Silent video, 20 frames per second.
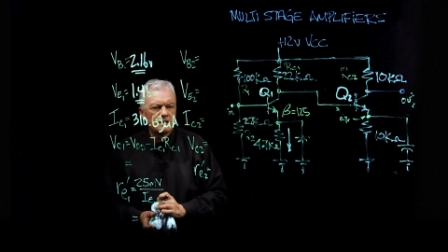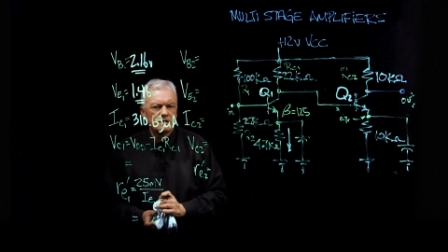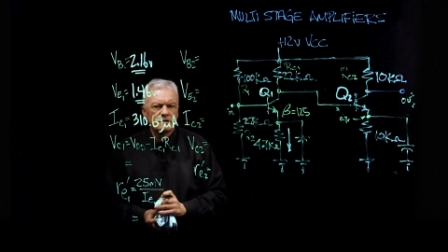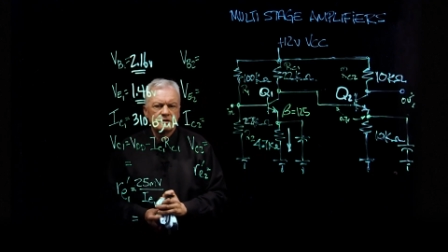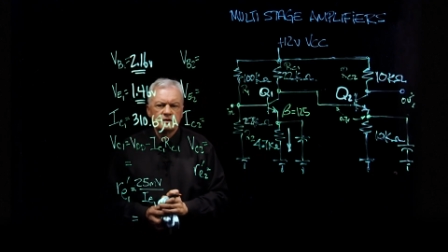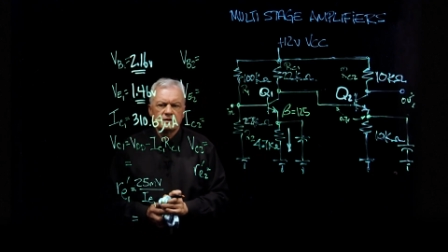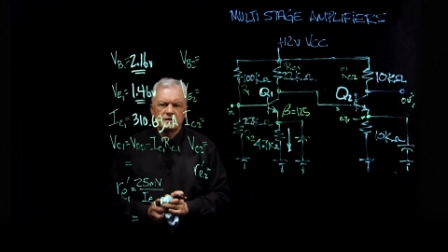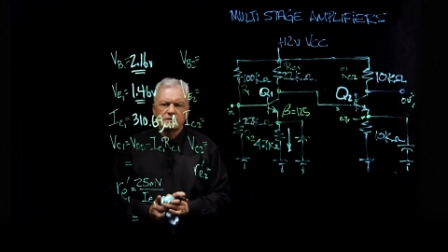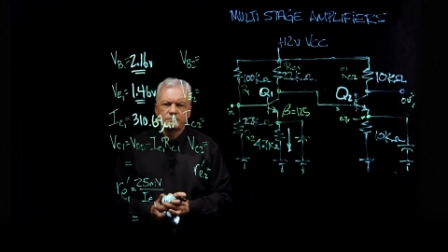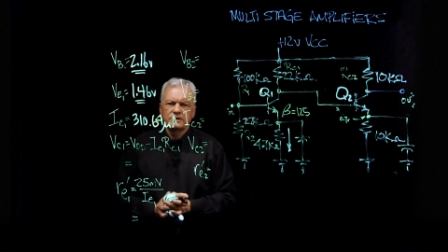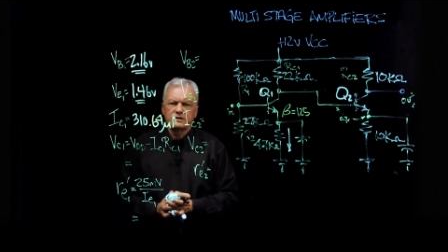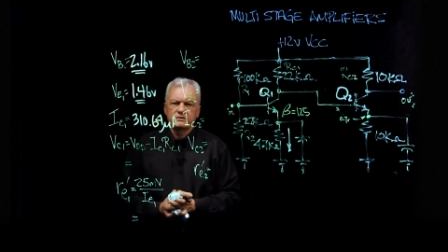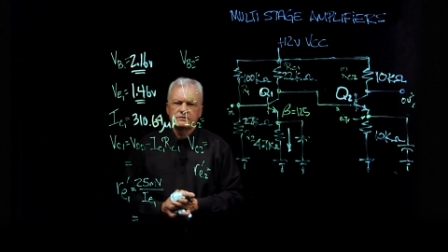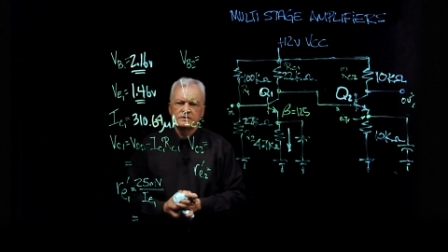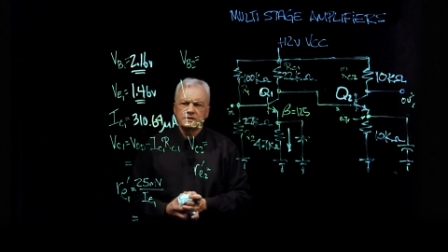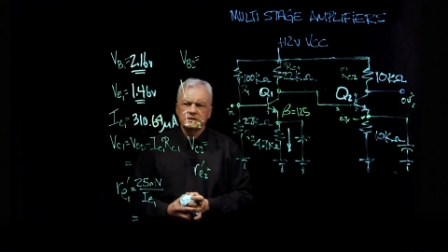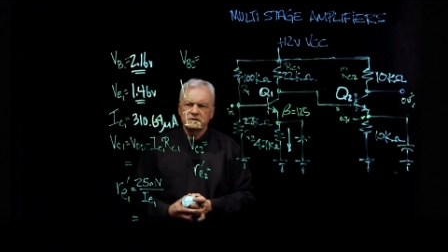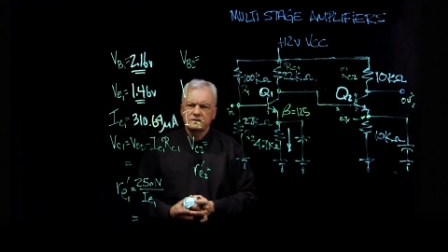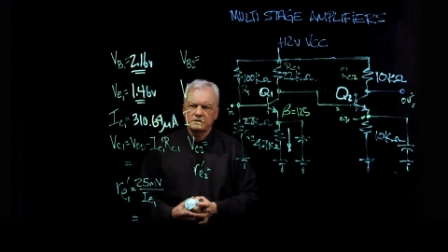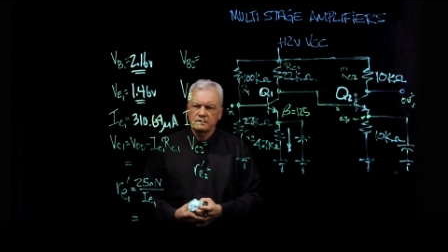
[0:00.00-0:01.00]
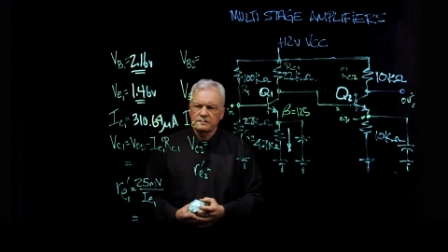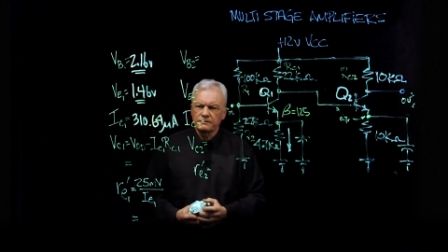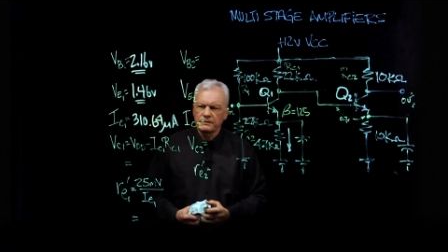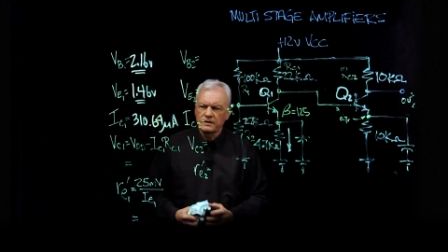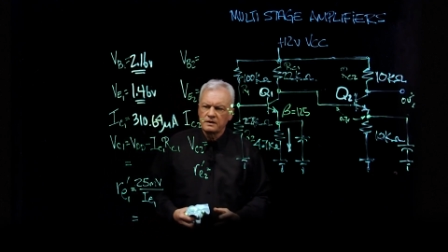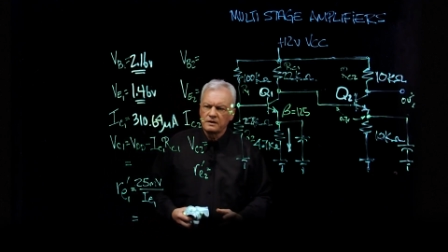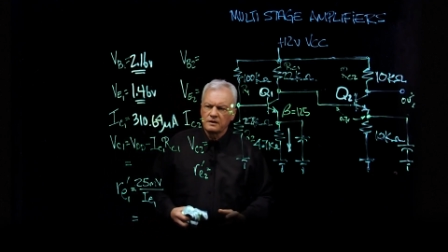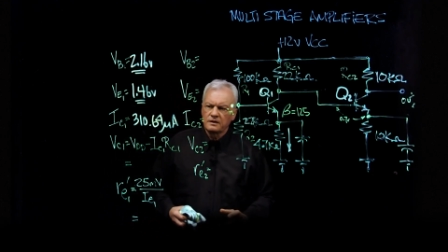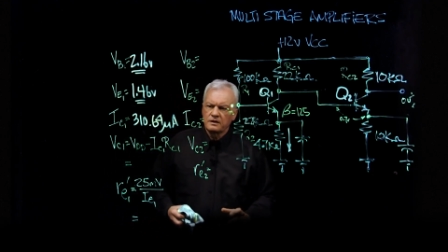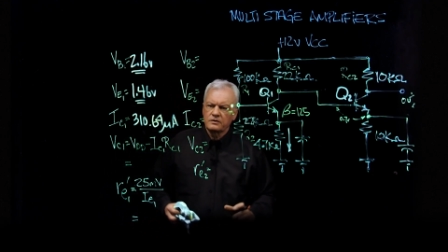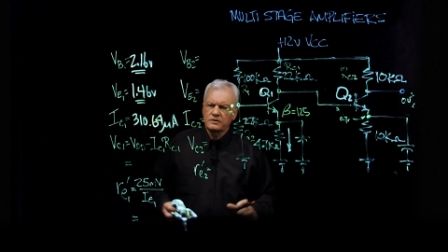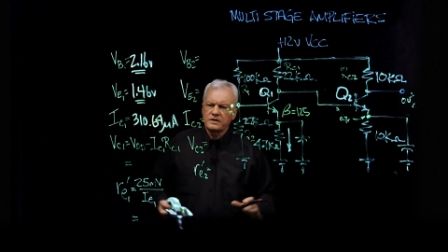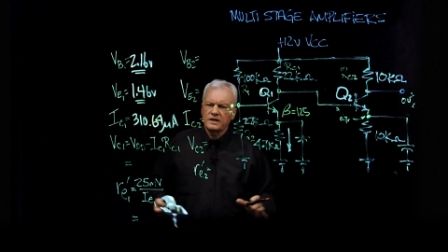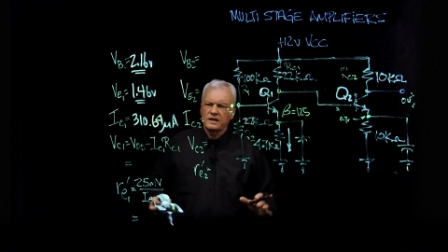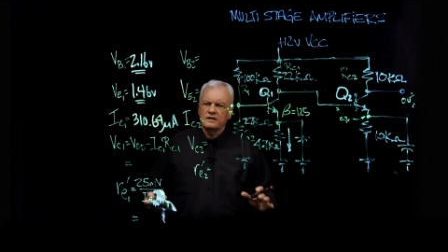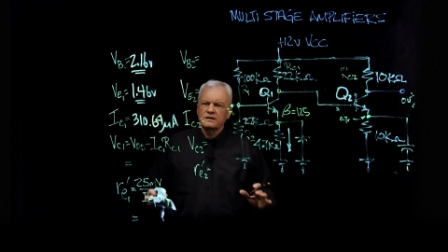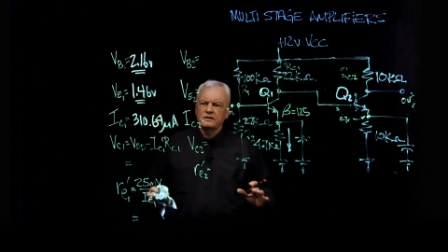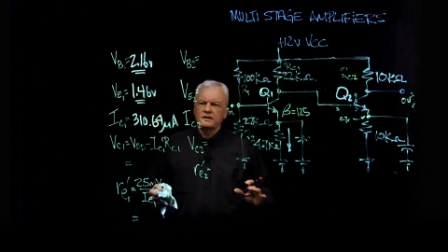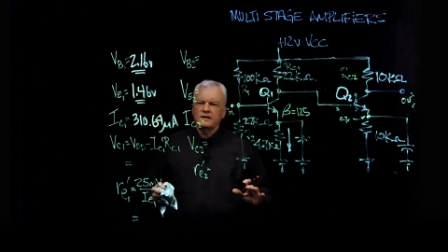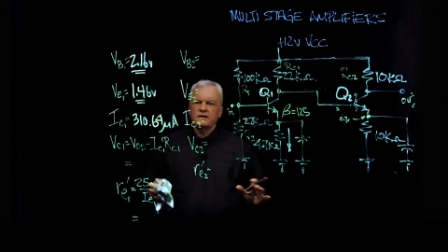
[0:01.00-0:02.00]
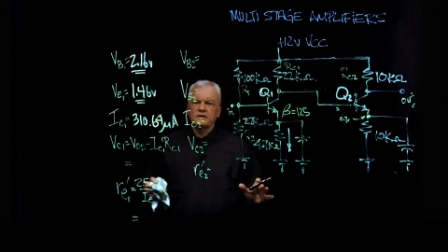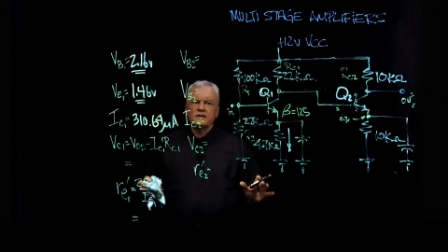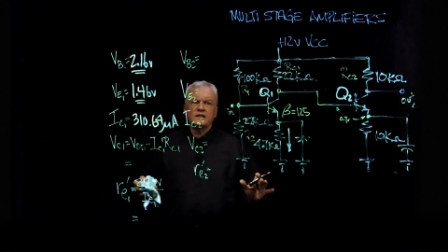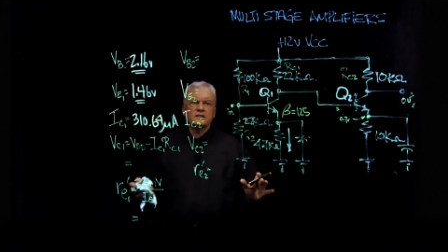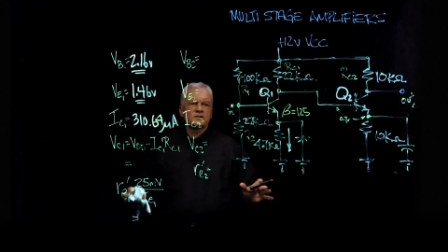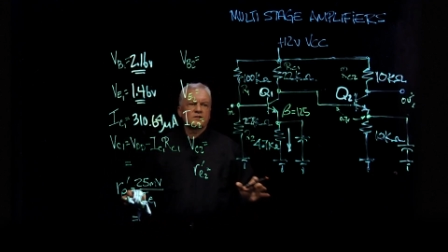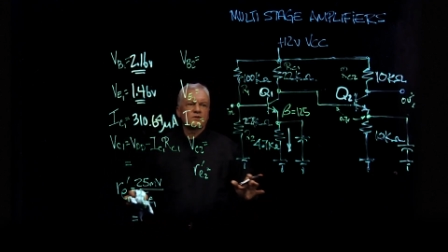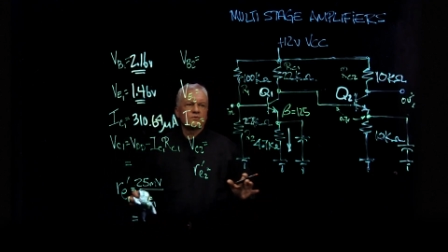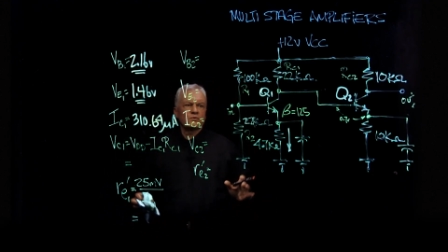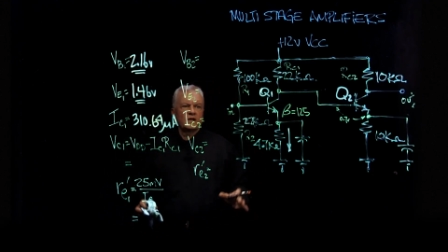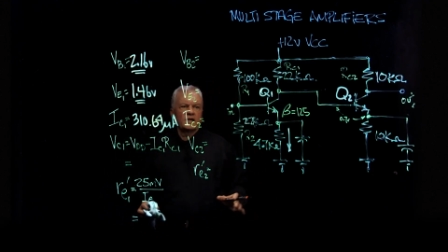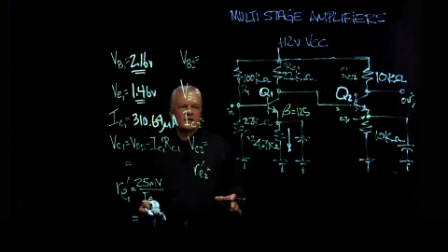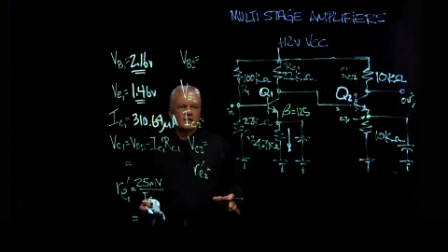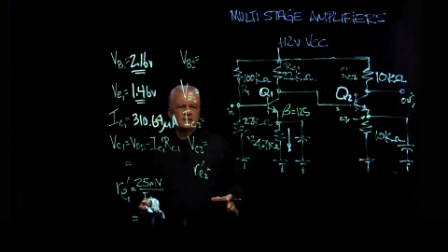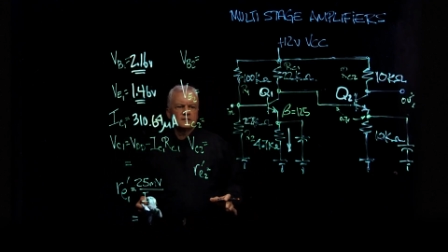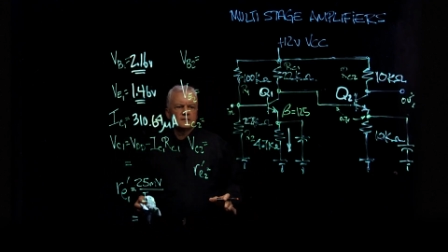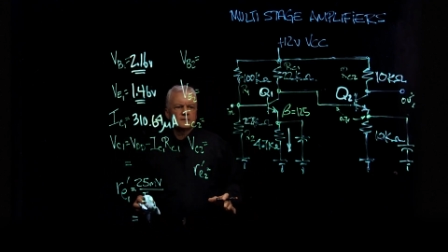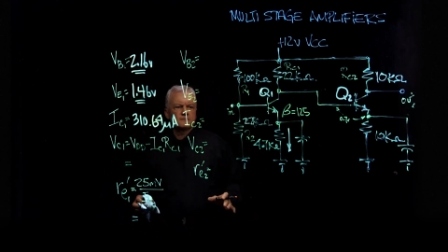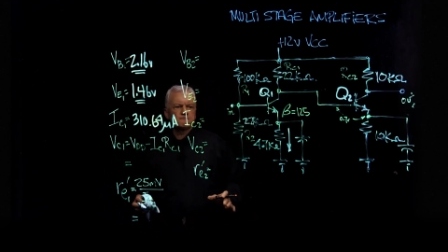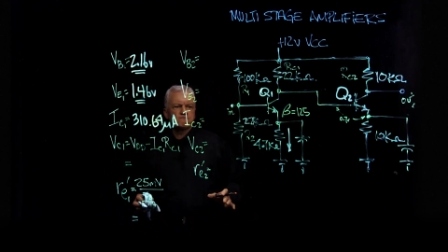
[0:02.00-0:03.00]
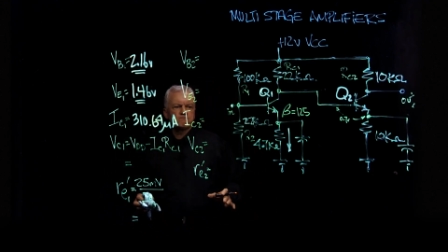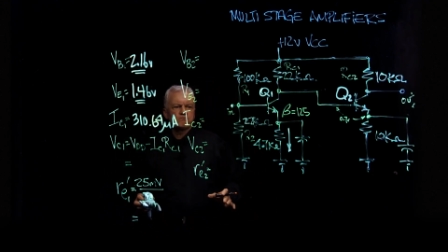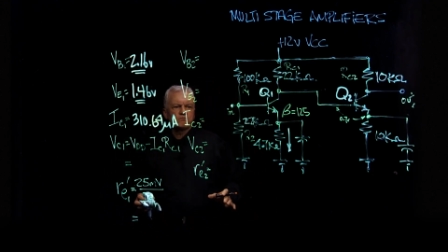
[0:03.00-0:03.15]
the emitter resistor. Okay, now that's great.